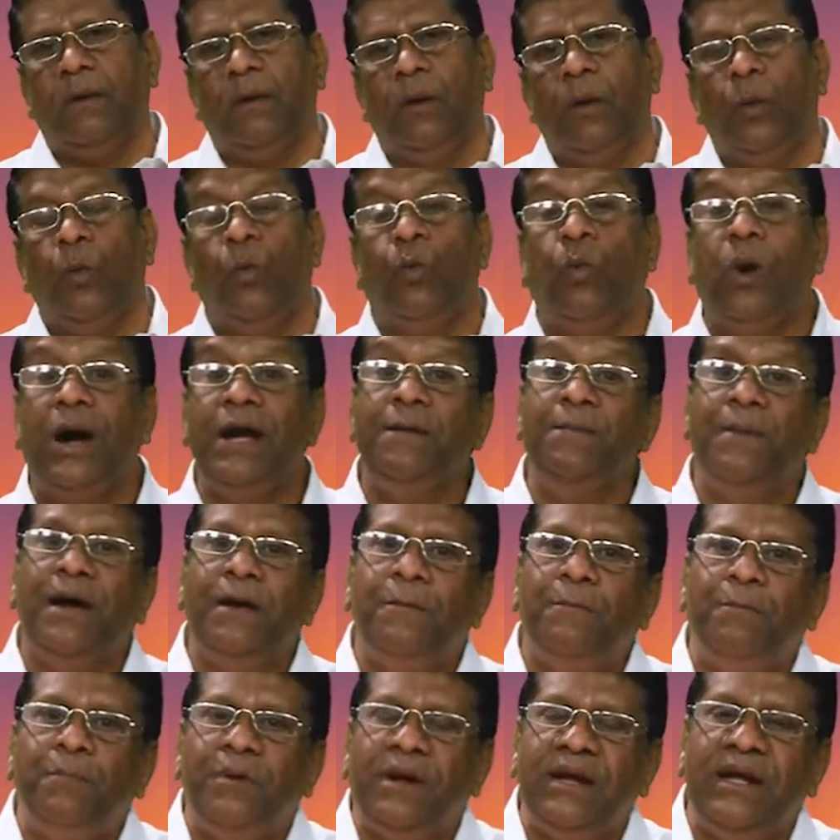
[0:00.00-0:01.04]
Why my
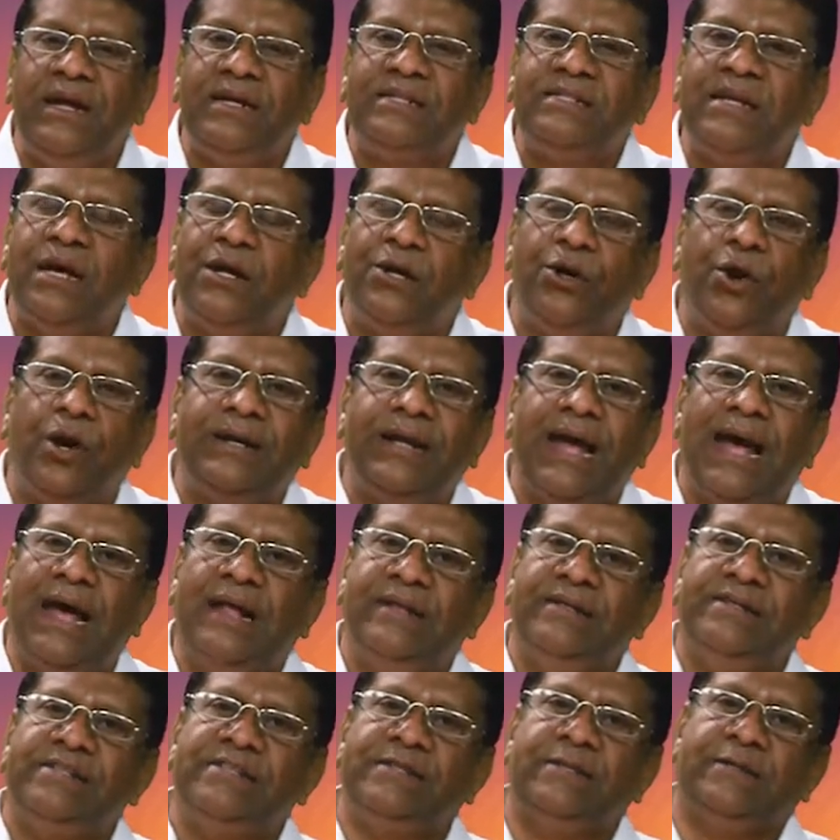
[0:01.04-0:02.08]
prayers are not
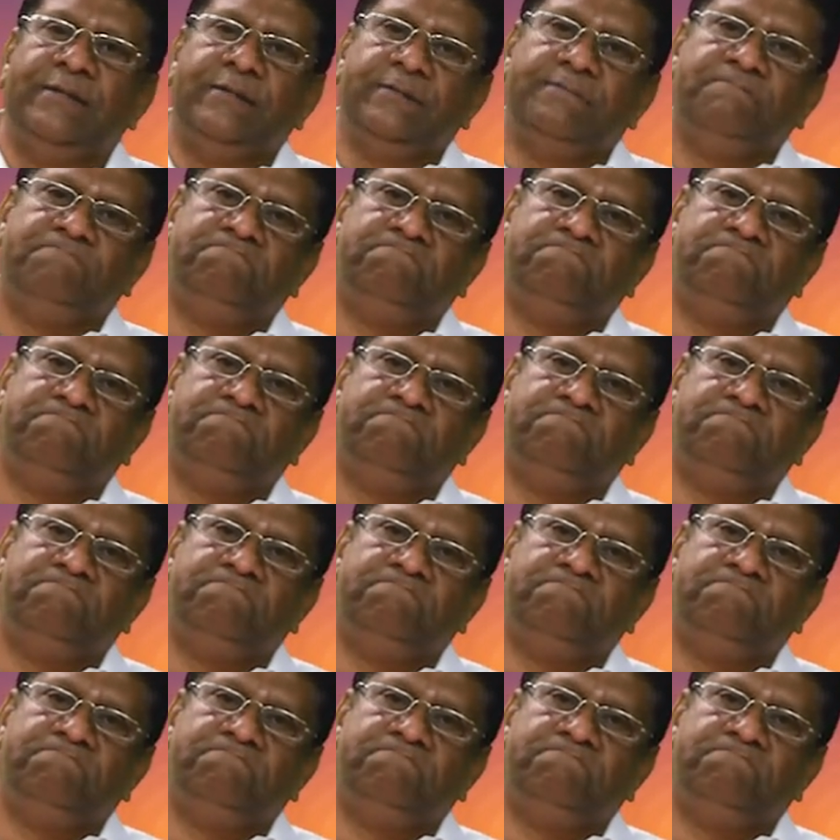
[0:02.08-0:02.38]
answered?